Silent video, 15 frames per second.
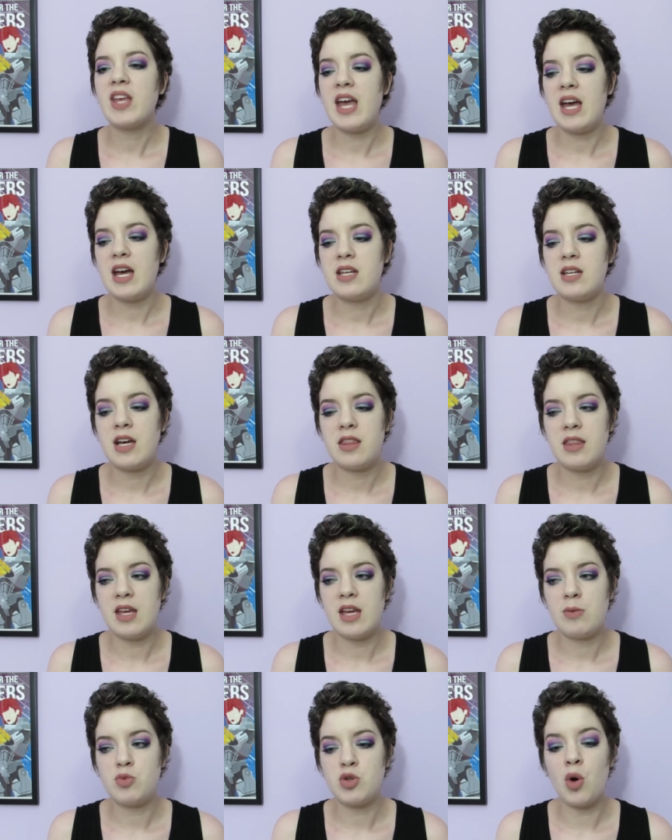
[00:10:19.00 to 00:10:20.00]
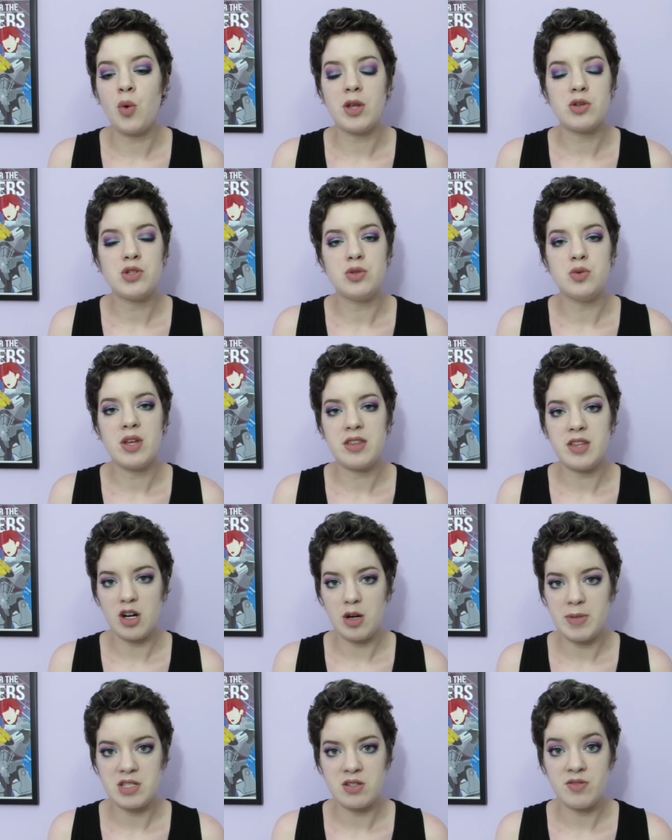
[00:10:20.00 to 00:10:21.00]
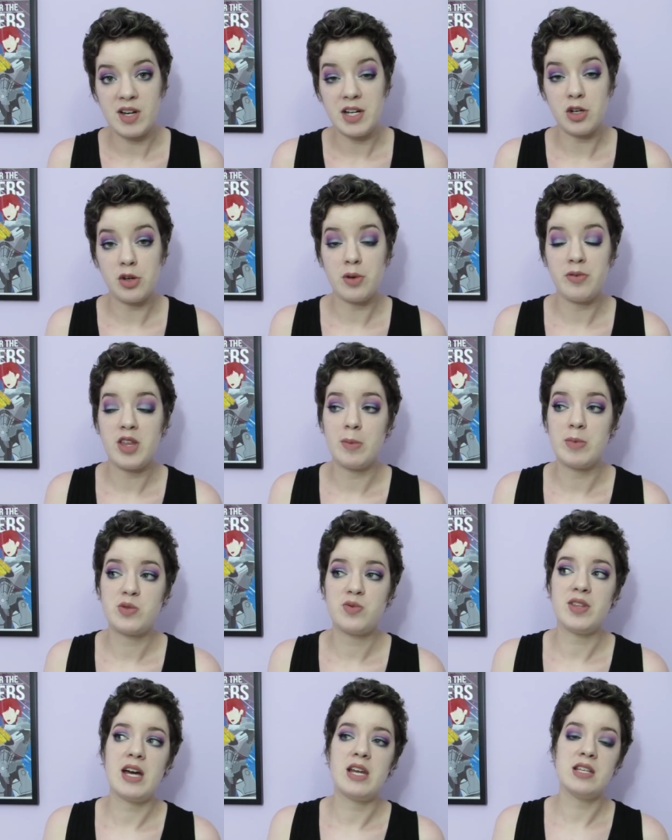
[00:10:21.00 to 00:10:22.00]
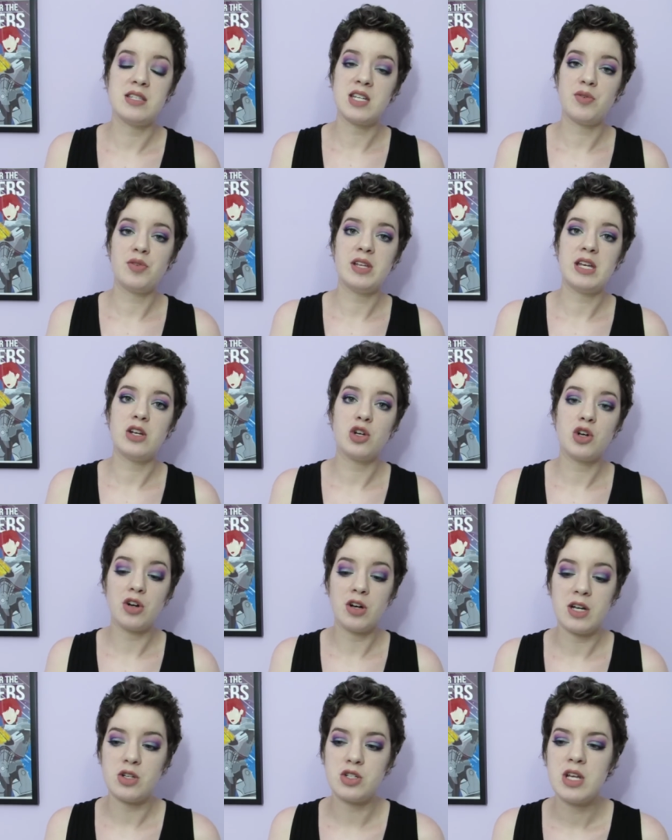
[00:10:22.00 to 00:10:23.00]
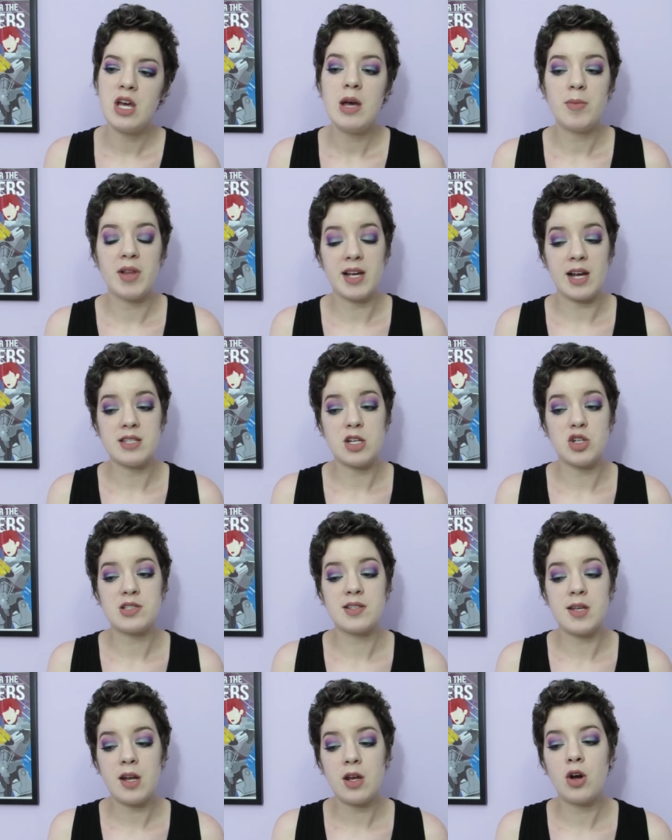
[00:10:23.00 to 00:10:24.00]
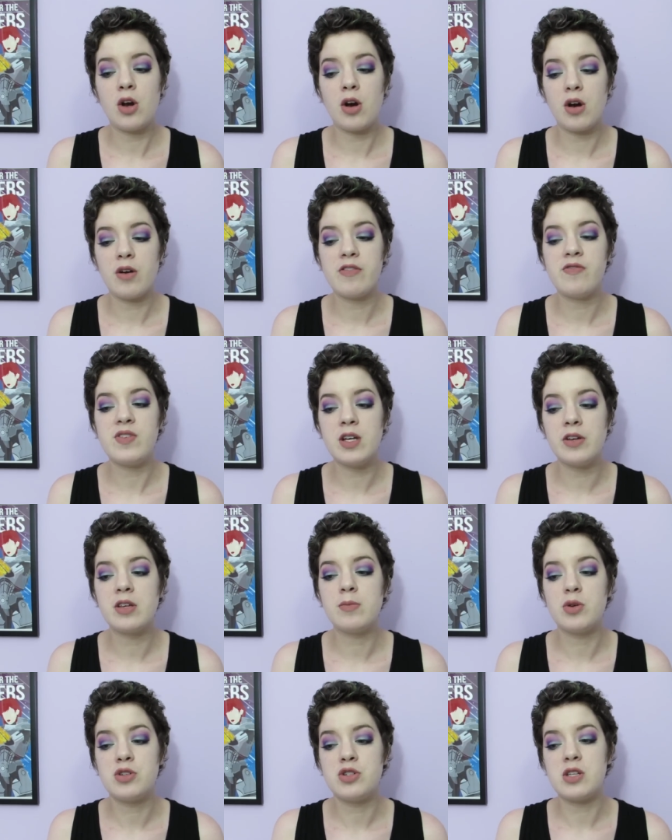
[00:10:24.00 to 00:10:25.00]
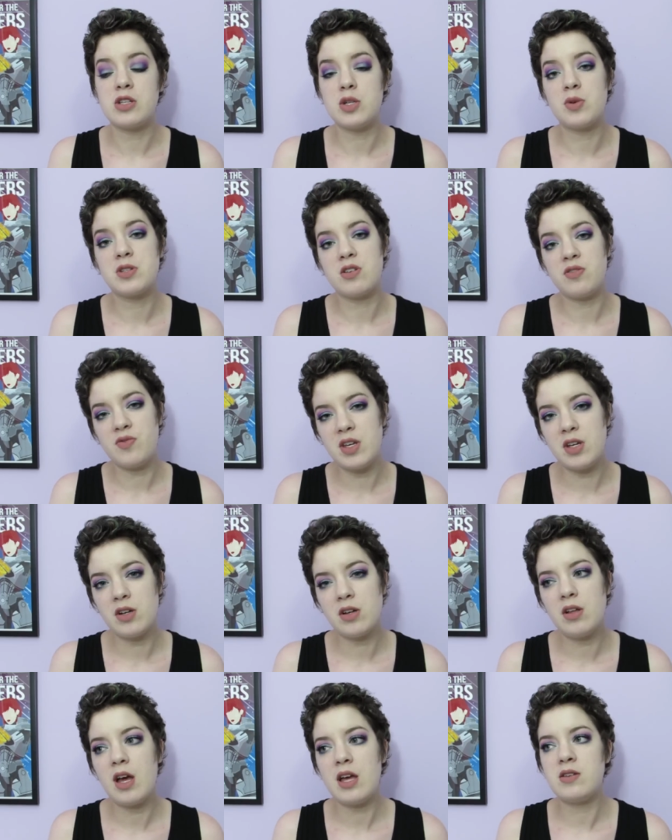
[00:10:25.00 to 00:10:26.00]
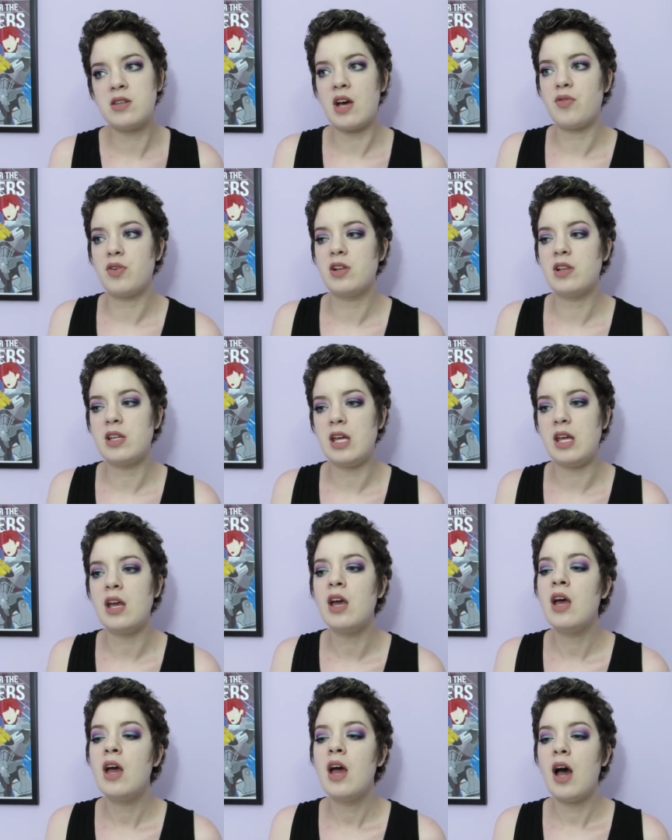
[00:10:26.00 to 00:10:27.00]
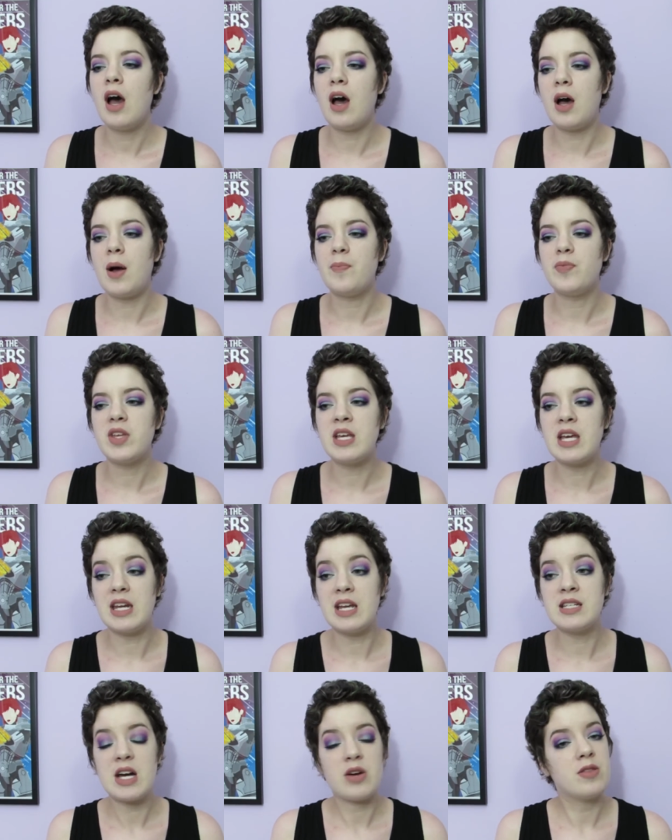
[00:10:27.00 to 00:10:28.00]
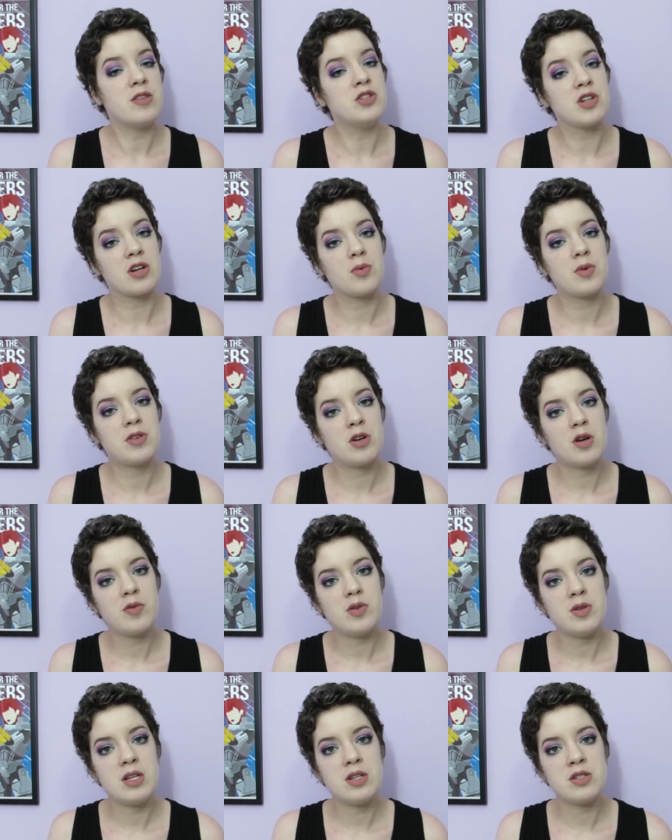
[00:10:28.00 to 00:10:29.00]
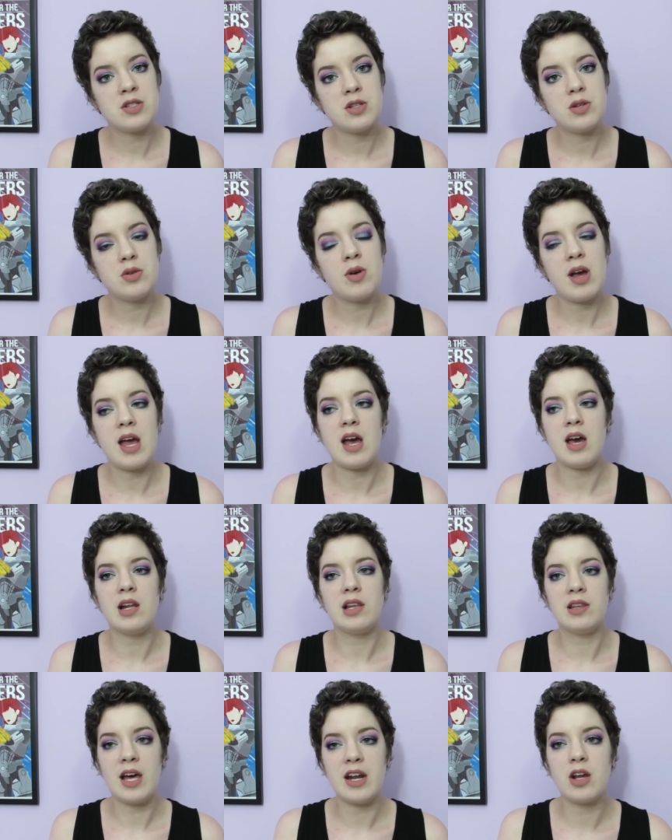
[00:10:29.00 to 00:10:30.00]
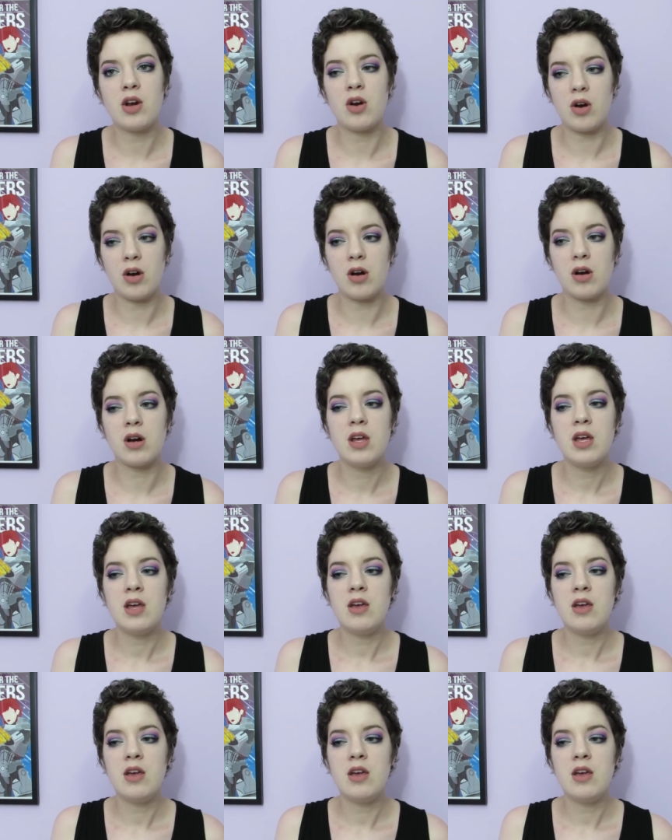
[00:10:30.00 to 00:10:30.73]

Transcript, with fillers: And I think going to a therapist and finding a good therapist for that is definitely encouraged. Like I said, just letting her feel the emotions that she wants to feel, definitely getting down in the dirt with her if you need to, and letting her